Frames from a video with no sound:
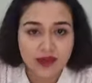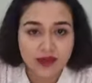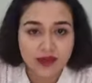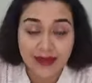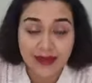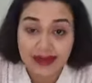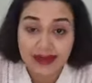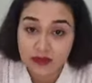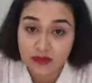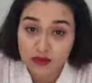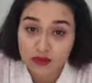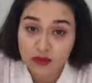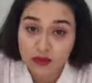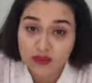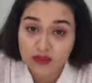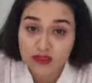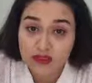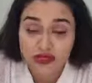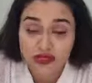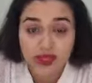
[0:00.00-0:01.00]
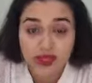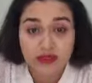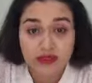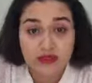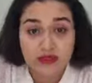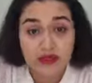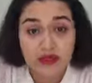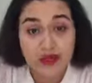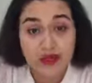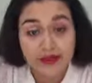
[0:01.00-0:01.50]
microbes like
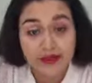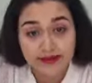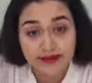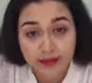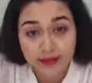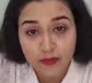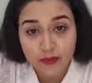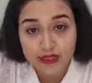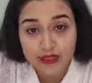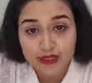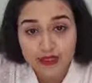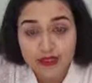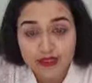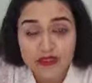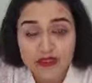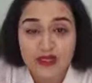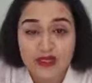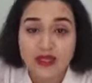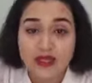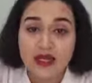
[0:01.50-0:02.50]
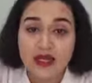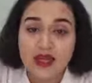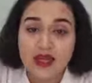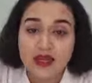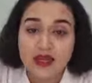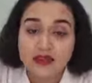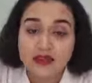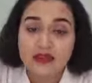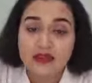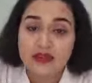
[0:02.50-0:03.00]
demodex,
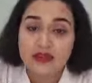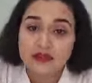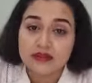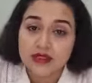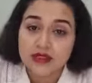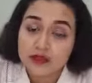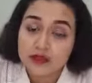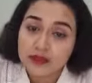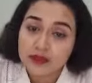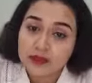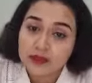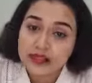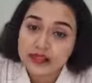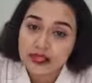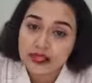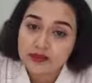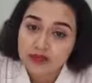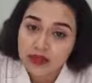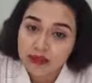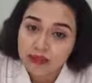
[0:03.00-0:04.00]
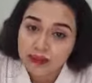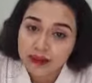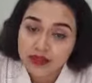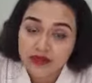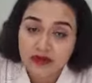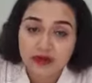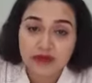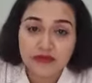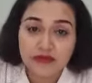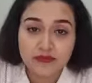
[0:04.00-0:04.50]
and there could be
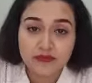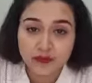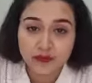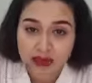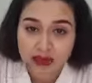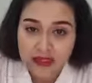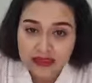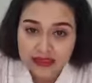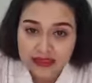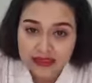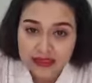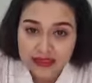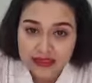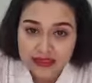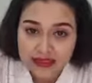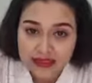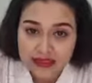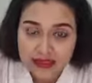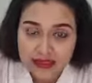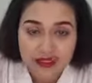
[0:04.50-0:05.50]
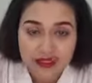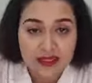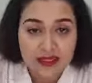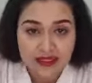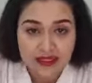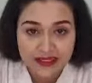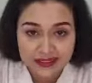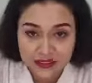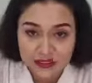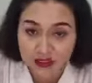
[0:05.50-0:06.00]
development of pus inside,
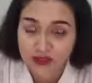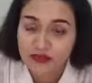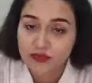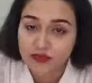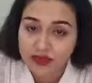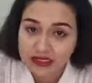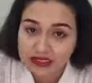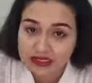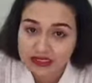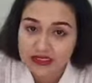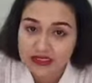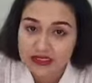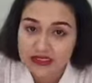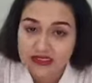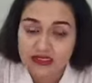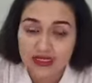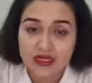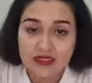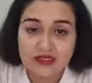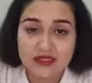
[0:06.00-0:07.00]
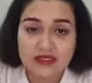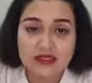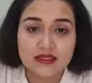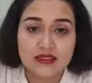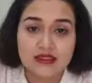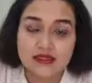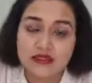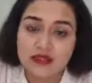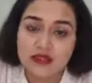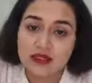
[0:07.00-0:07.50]
collection of pus inside
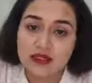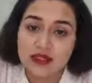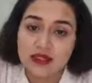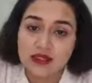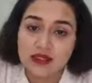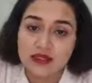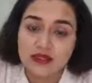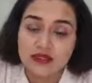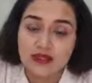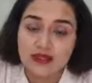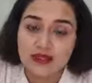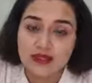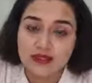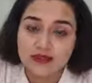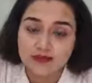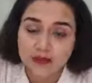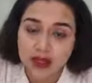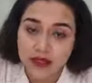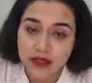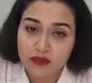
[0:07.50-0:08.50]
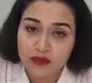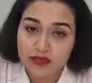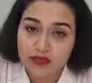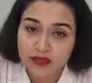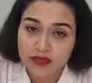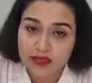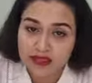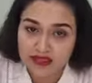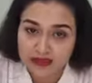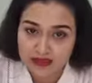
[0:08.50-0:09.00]
this
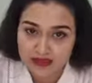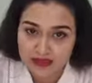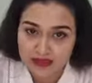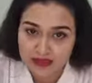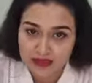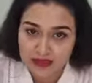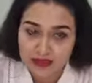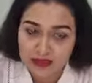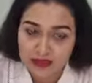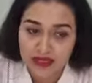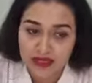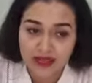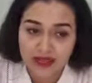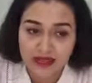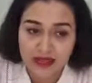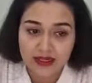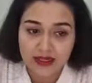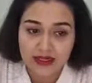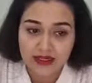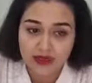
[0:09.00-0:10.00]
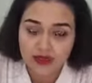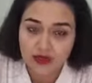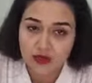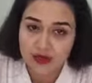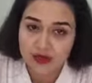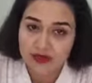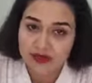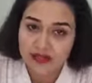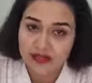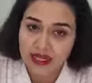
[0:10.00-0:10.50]
pilosebaceous duct, and it
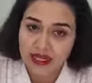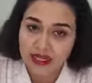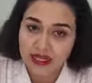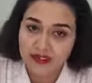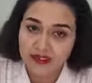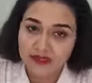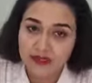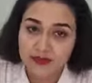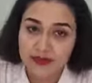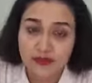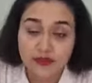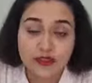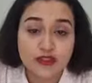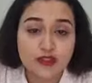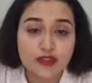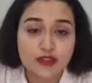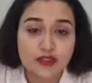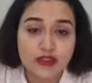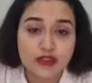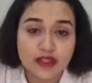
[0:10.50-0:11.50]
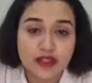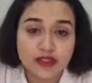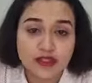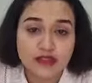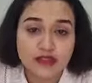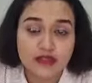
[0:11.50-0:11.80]
looks as a pustular